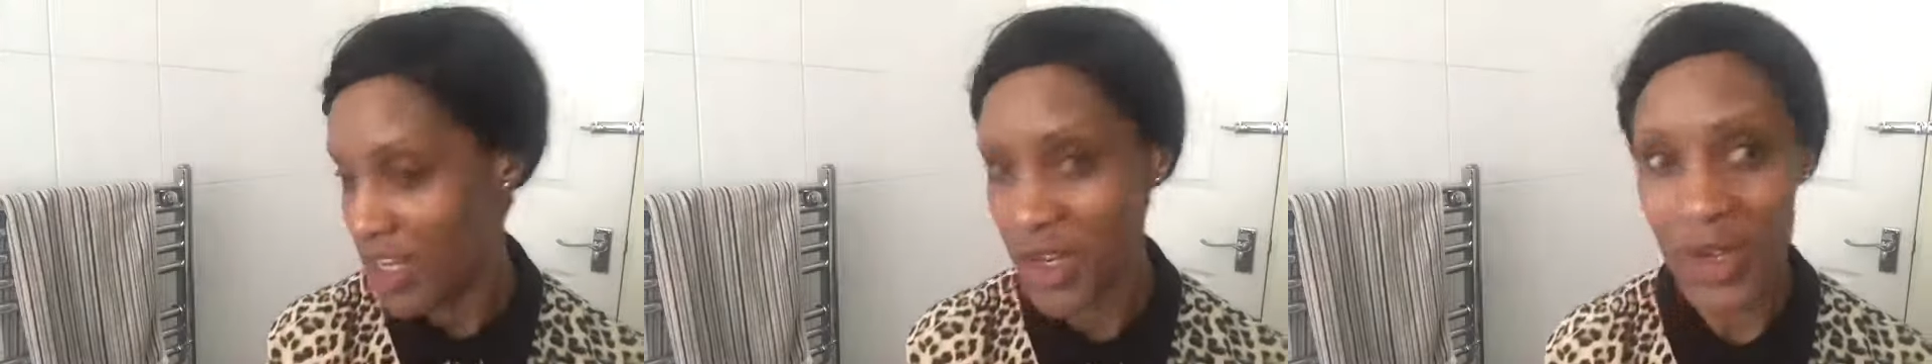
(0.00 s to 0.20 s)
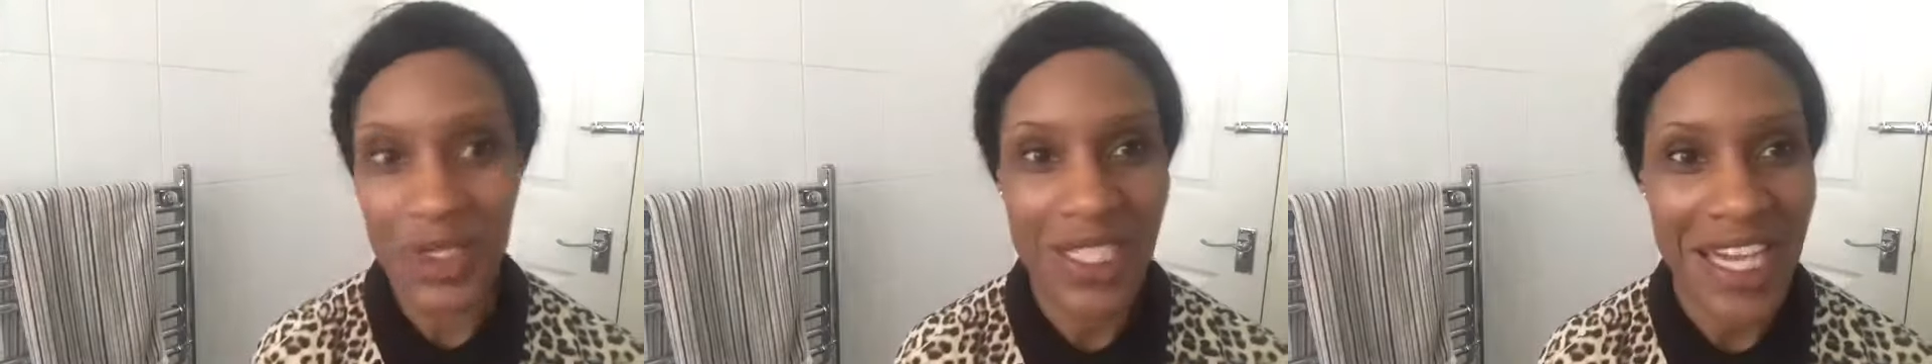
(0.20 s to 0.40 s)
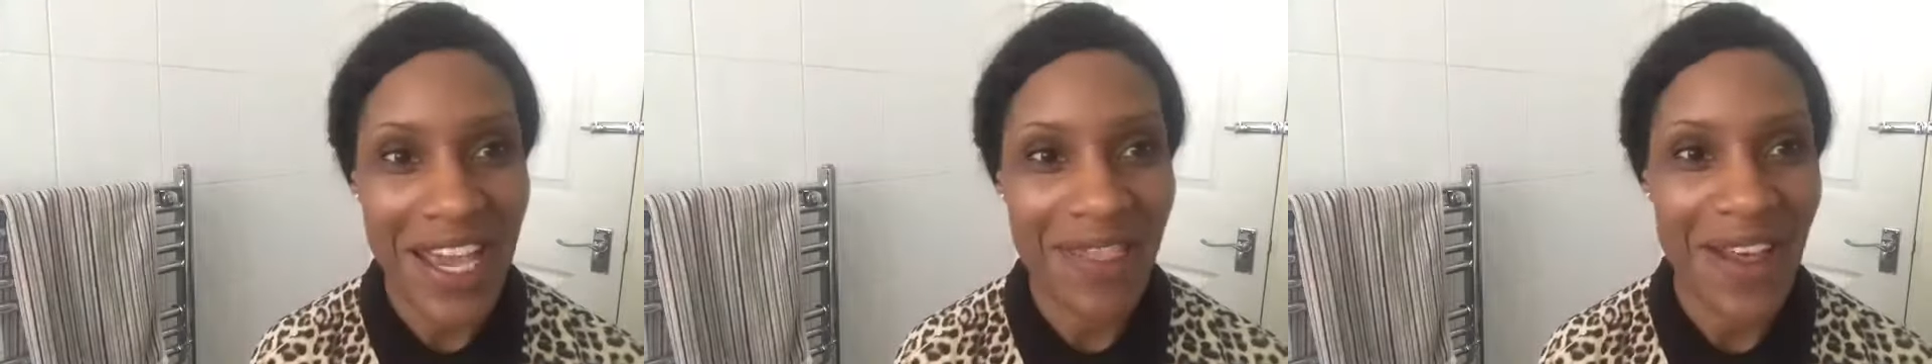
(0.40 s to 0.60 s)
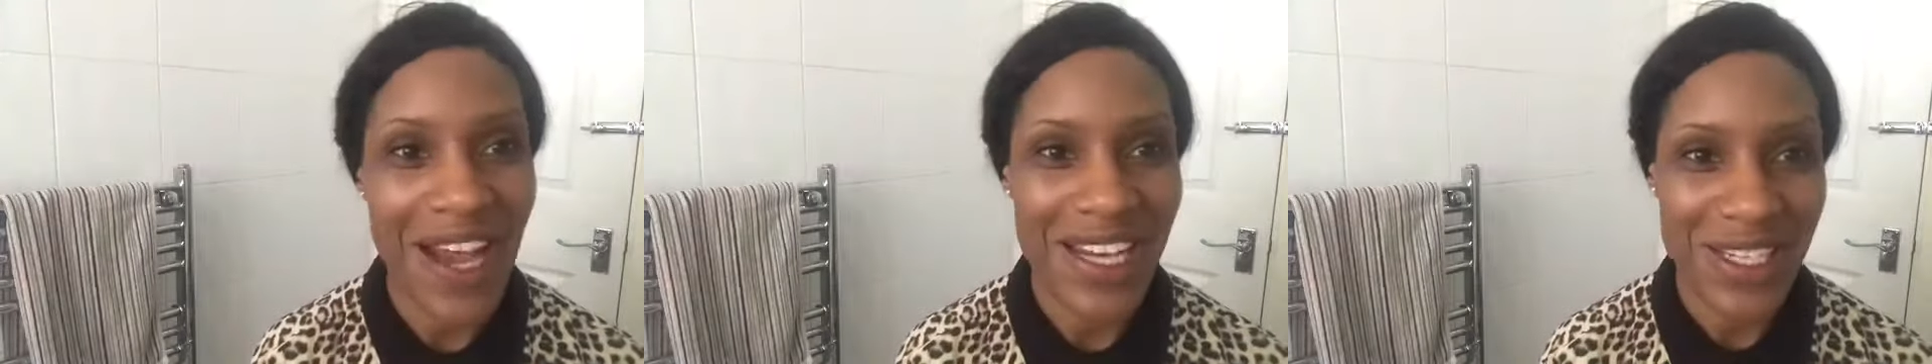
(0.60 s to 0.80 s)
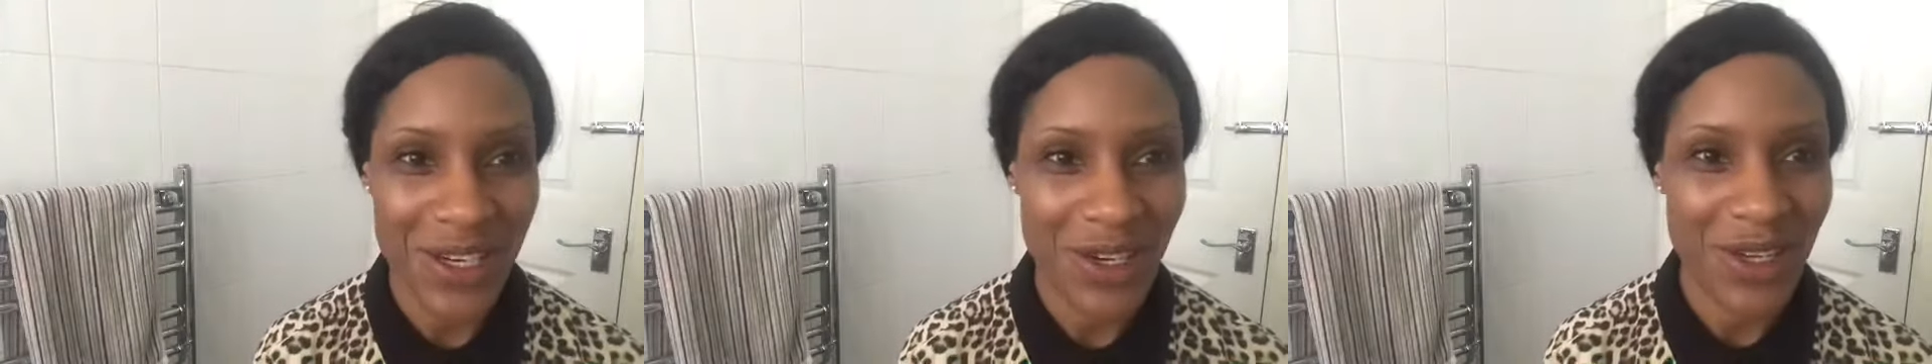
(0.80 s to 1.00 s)
Not saying that
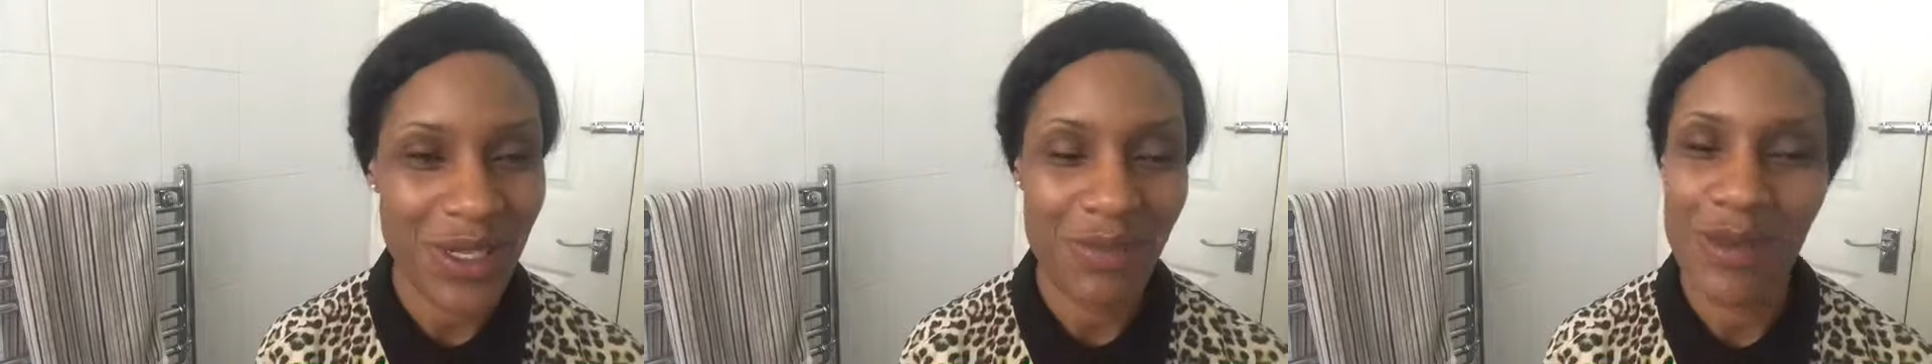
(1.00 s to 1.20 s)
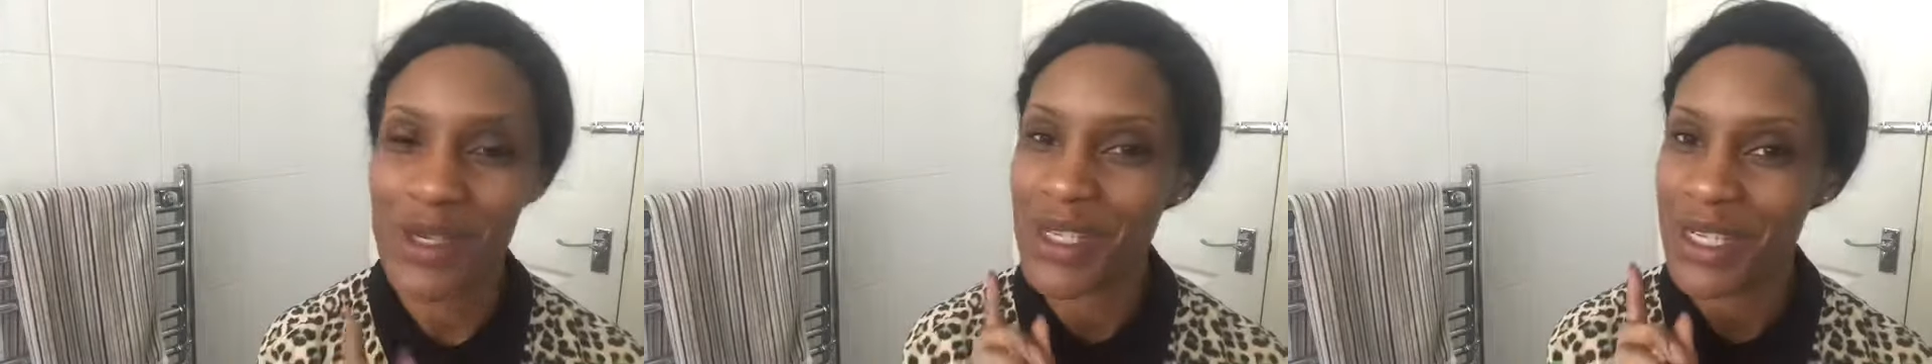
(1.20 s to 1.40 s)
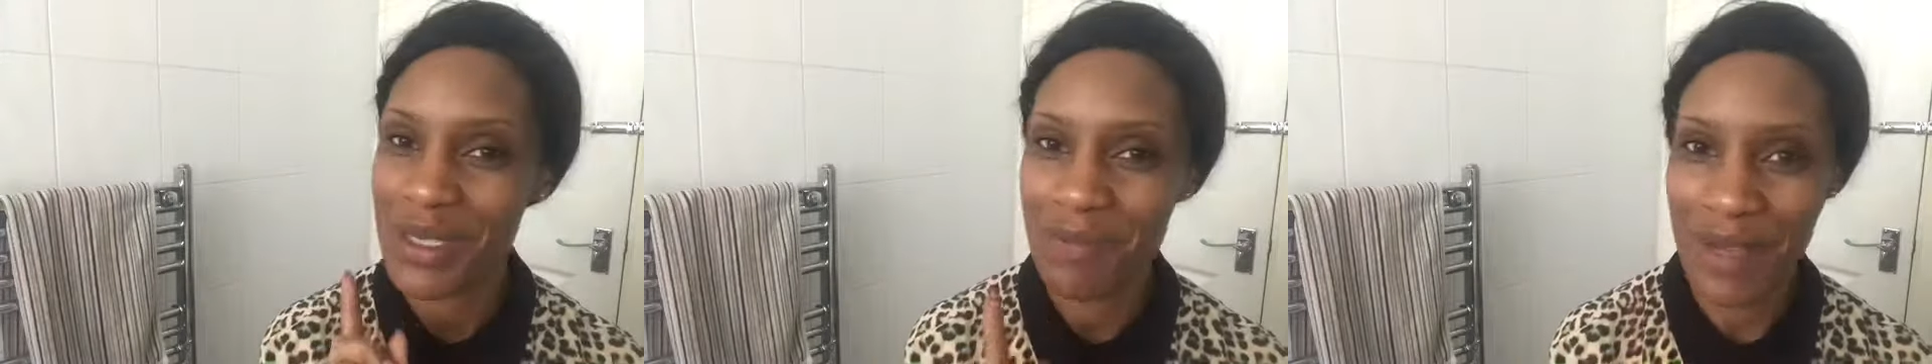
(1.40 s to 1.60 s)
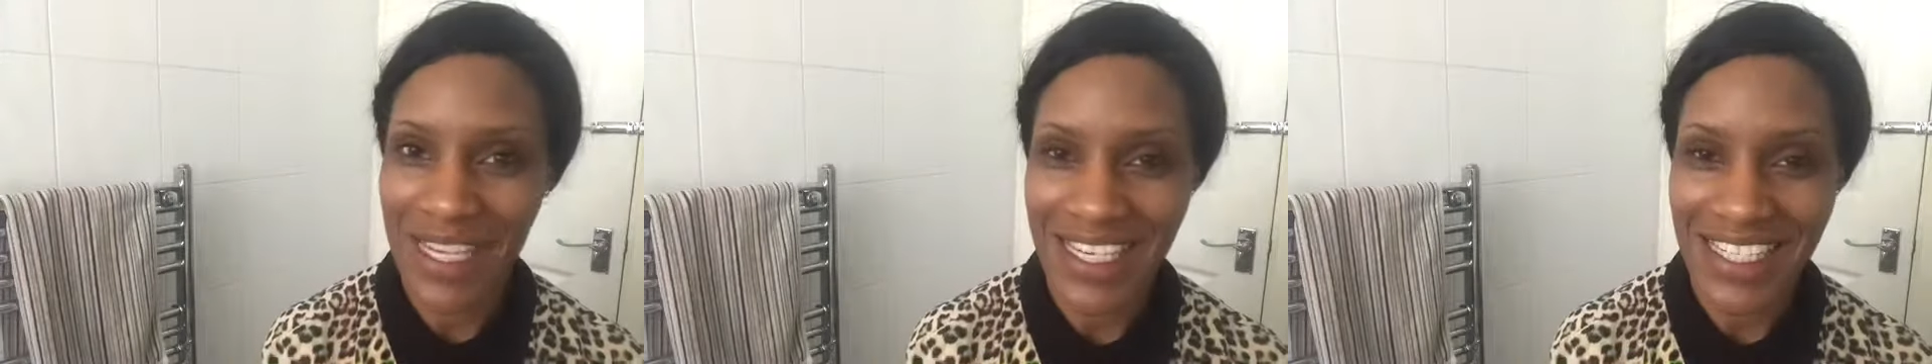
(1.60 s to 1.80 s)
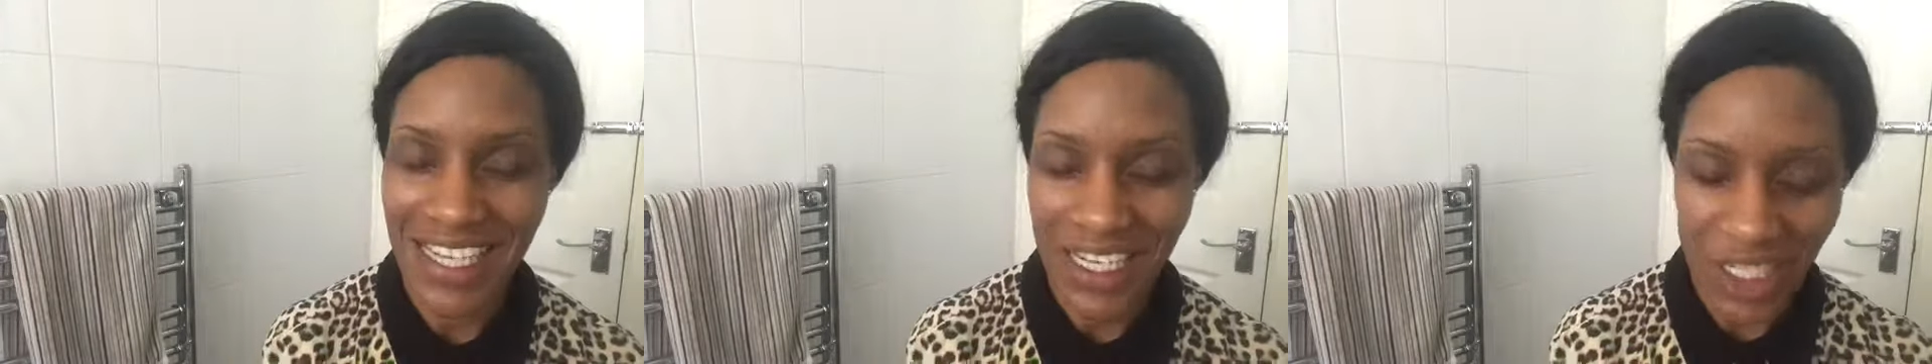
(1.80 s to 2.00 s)
I don't use brushes,
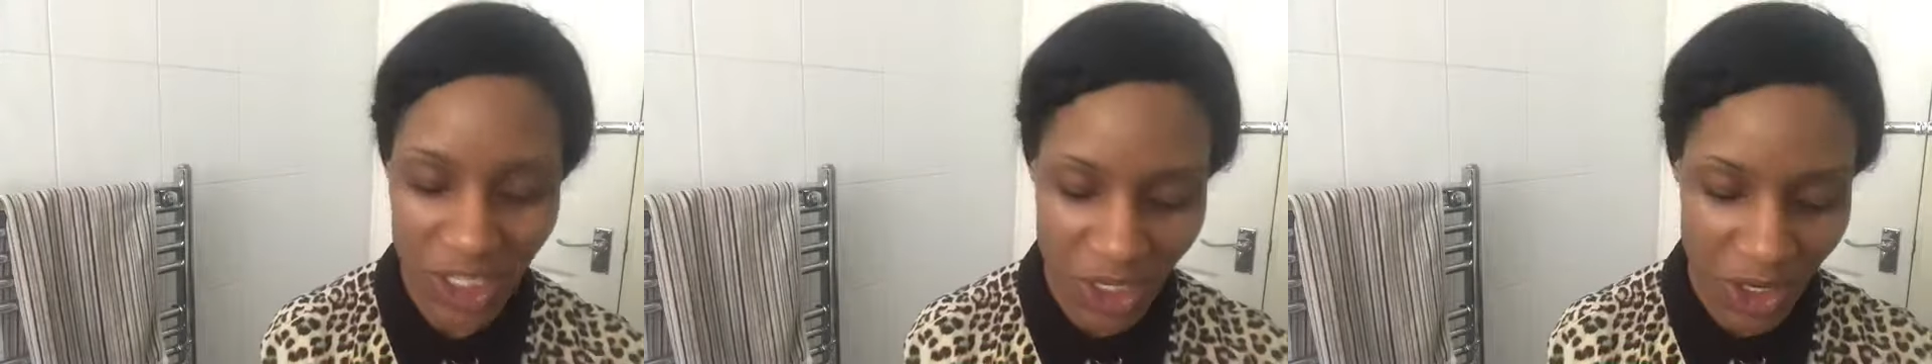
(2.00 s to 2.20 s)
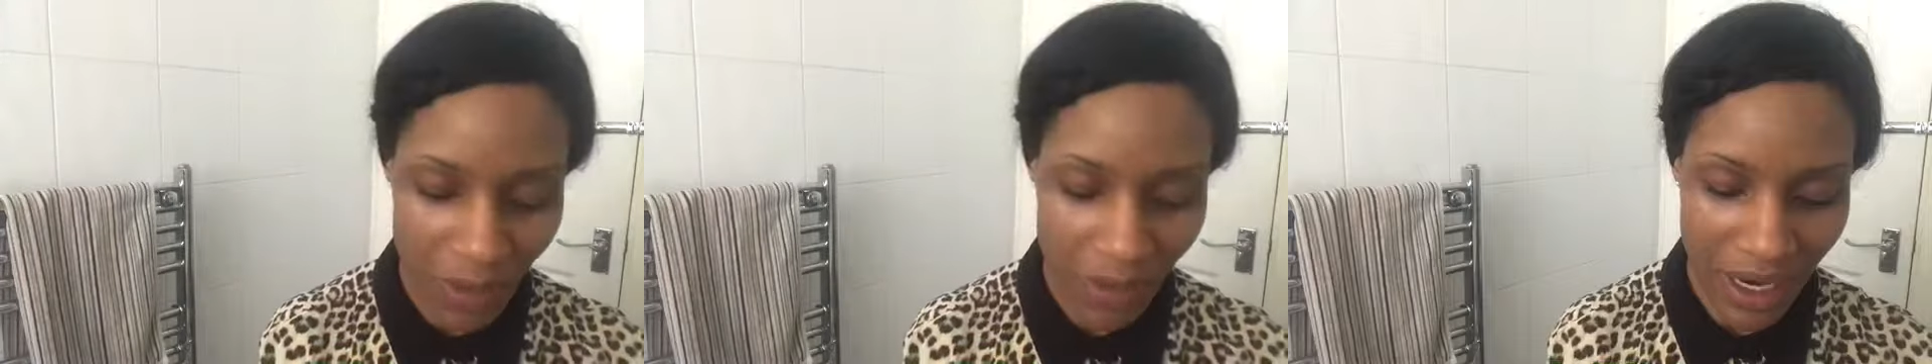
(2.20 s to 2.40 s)
because I do,